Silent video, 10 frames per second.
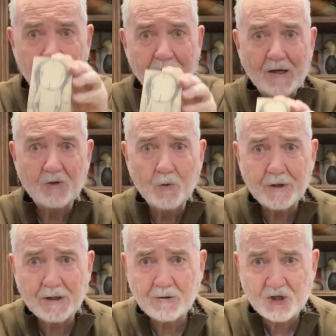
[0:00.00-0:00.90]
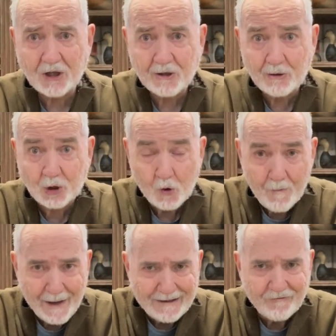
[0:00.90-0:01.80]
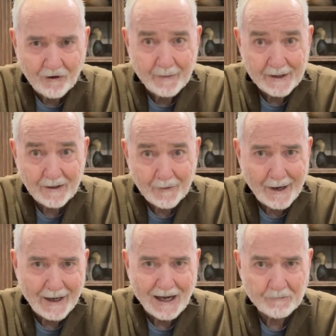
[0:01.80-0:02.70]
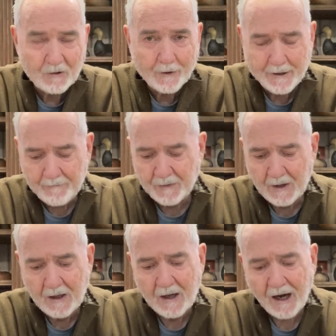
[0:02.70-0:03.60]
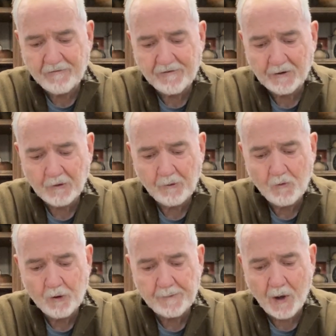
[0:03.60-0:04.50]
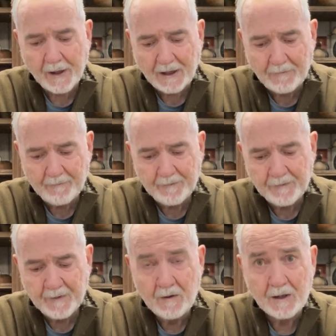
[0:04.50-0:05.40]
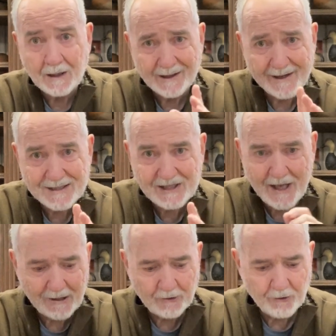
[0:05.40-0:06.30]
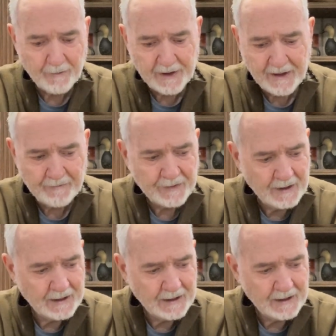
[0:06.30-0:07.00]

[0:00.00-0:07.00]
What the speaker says: If I do it and it looks a little too big for me, I'm not happy with it, I fill it with wood putty. Let it set a little bit.